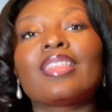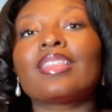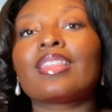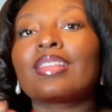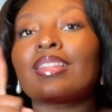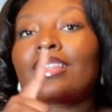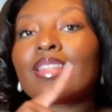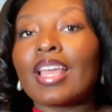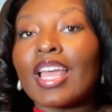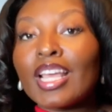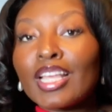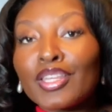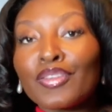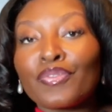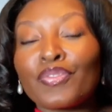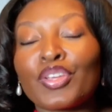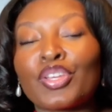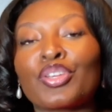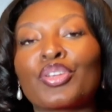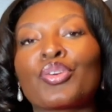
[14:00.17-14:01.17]
the next
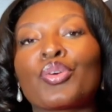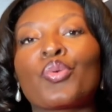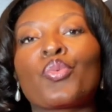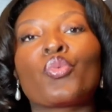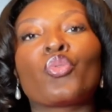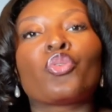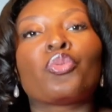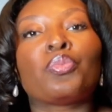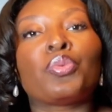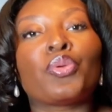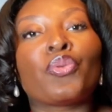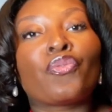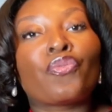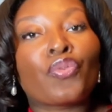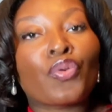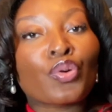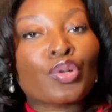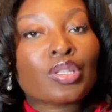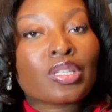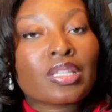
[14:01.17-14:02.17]
video, we'll be
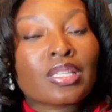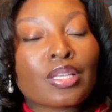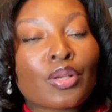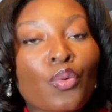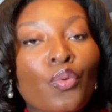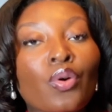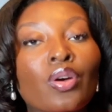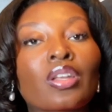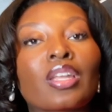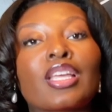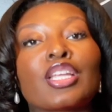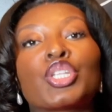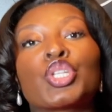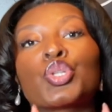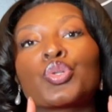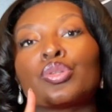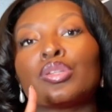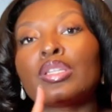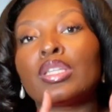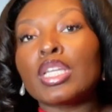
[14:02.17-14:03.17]
focusing on a
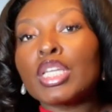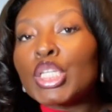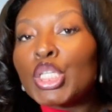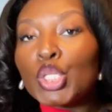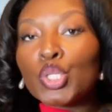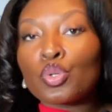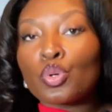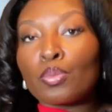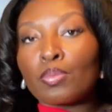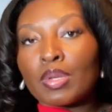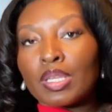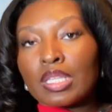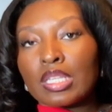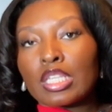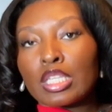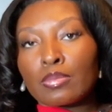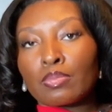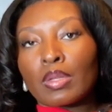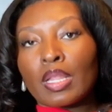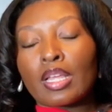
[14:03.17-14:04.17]
traditional
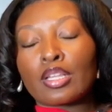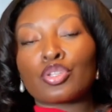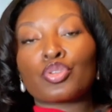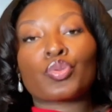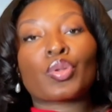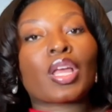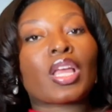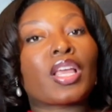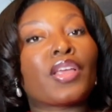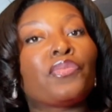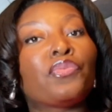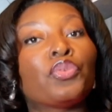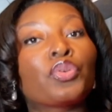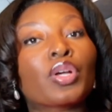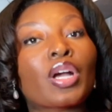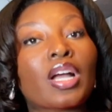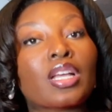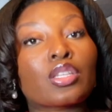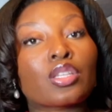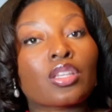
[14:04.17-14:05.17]
business plan, so that if
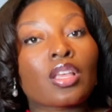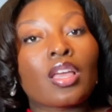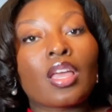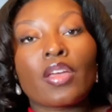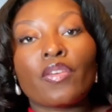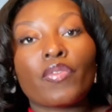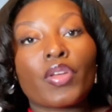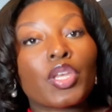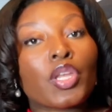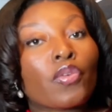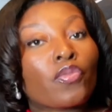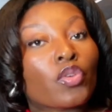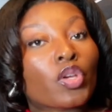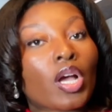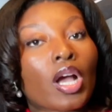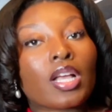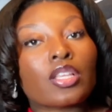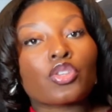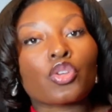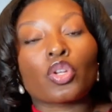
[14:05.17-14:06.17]
any of you
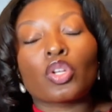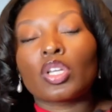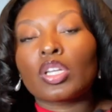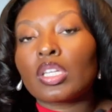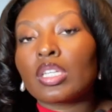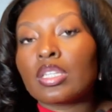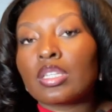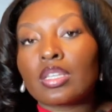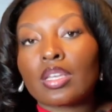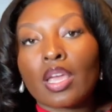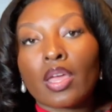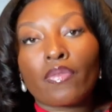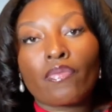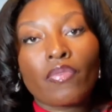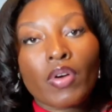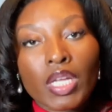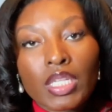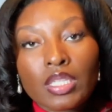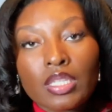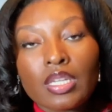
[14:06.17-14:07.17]
guys are looking to get
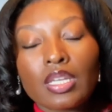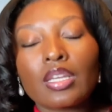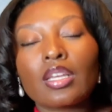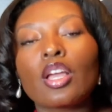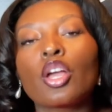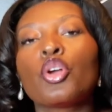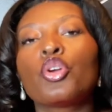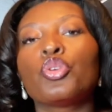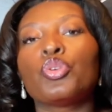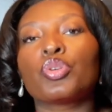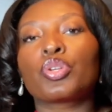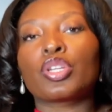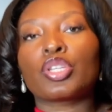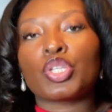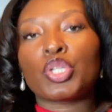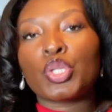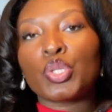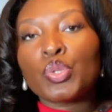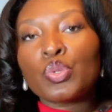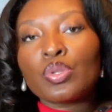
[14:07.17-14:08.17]
funding, you can
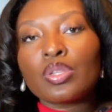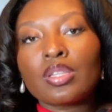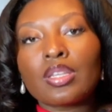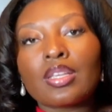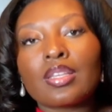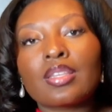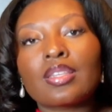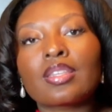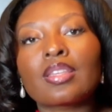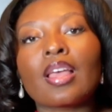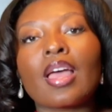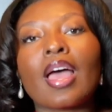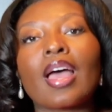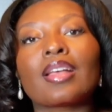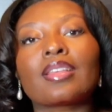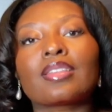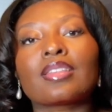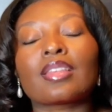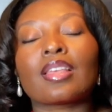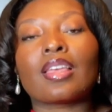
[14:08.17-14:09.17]
use this
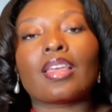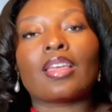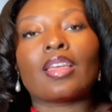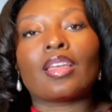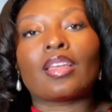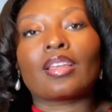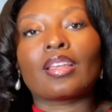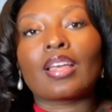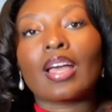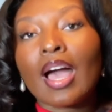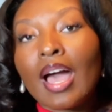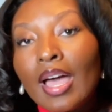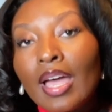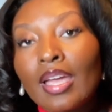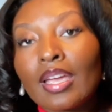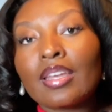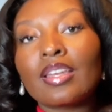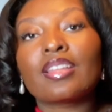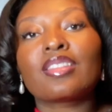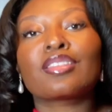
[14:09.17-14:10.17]
as a
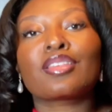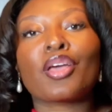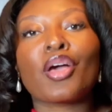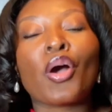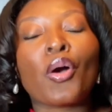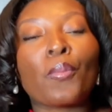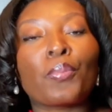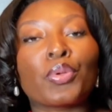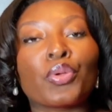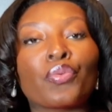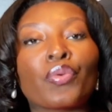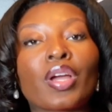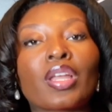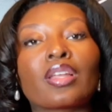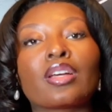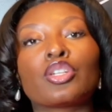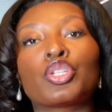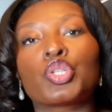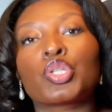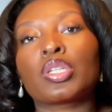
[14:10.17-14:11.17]
guide to help you write
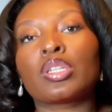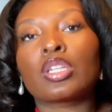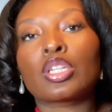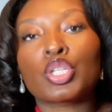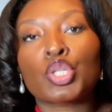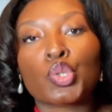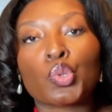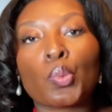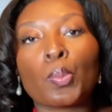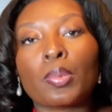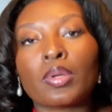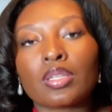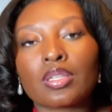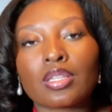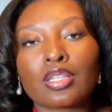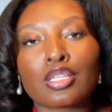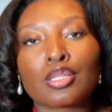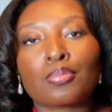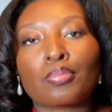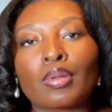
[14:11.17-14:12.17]
a traditional
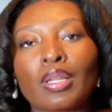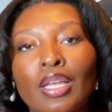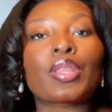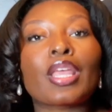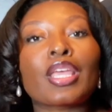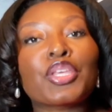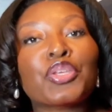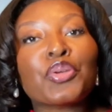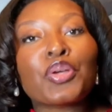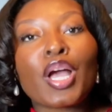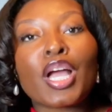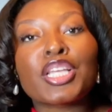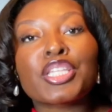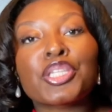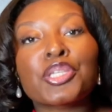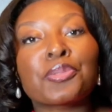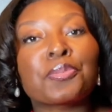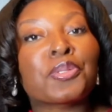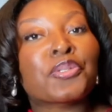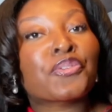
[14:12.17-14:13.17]
business plan. Thank you guys
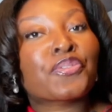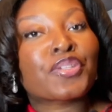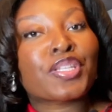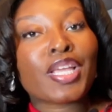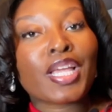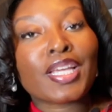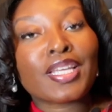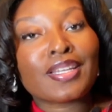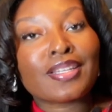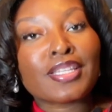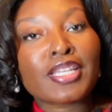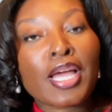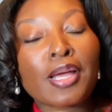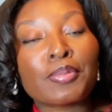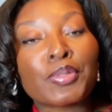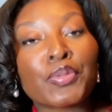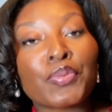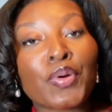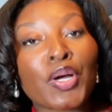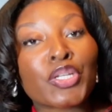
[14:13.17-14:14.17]
so much for taking the time
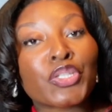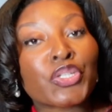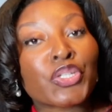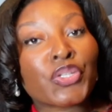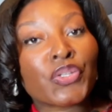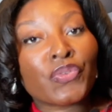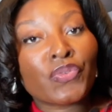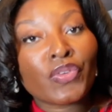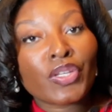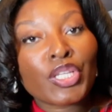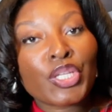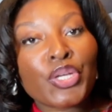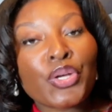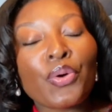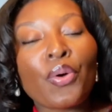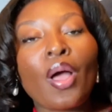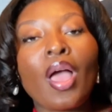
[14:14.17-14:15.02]
to watch this video,